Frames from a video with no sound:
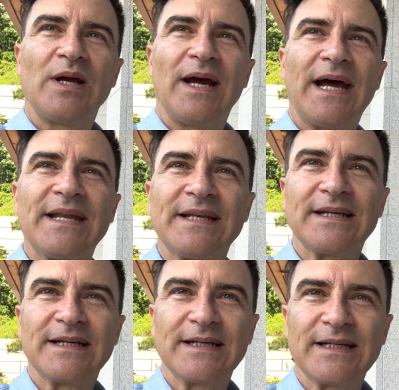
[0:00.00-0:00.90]
And
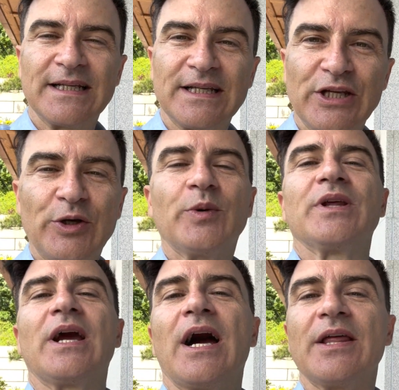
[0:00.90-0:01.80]
you were the
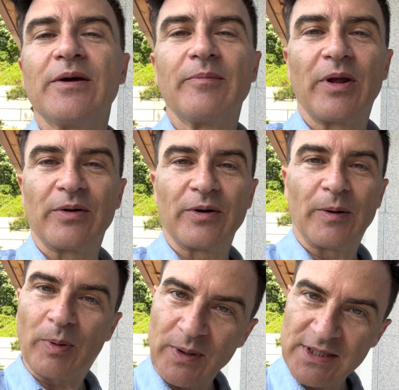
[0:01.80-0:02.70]
guy that Mother
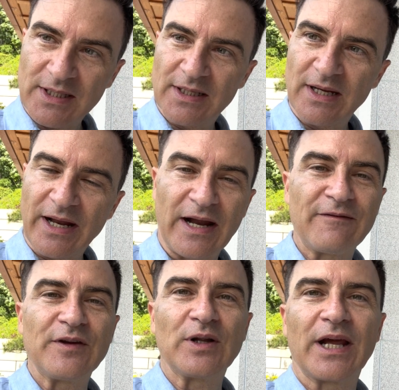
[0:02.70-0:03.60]
appointed, and I
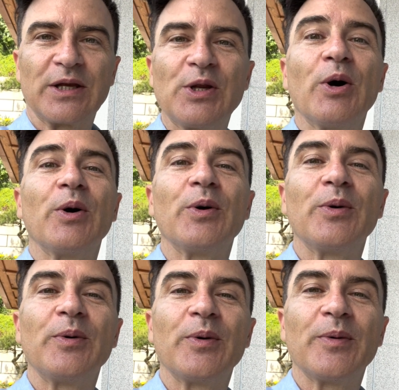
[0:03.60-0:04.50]
feel like
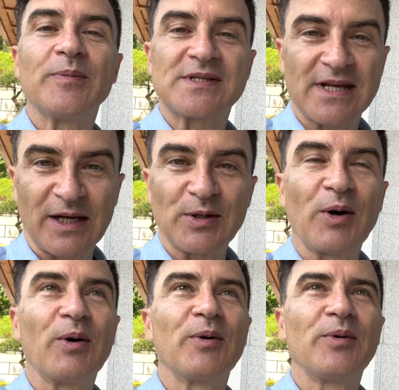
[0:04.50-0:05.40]
no mistake,
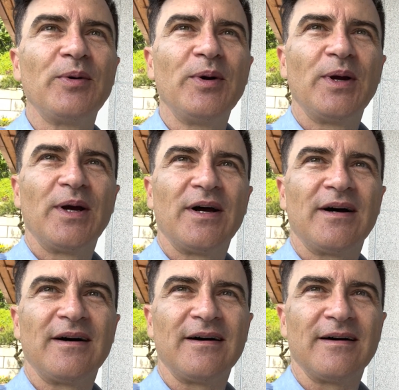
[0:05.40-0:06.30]
no
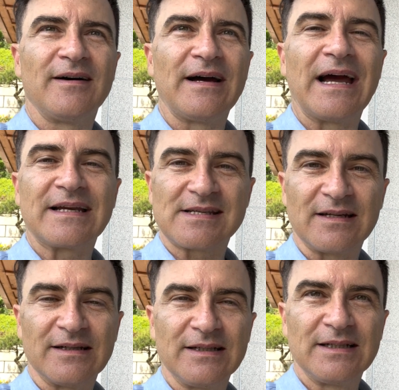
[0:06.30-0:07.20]

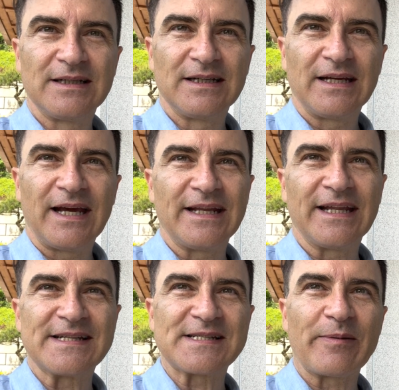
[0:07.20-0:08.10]
accident. And
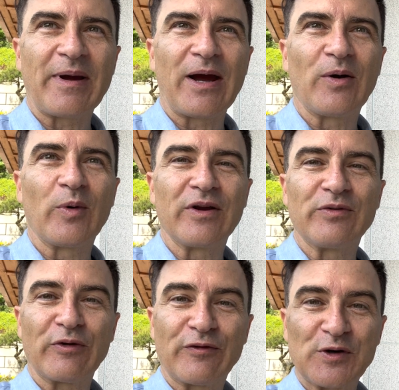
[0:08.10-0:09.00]
then somehow one of
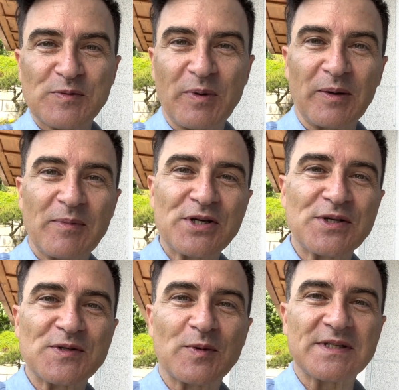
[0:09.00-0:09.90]
your first big
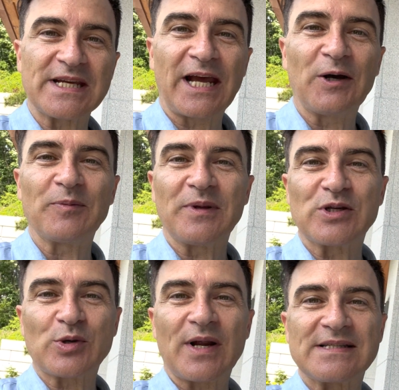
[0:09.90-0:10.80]
missions was to help me
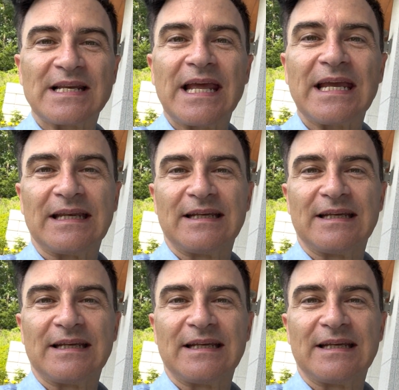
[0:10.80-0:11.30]
translate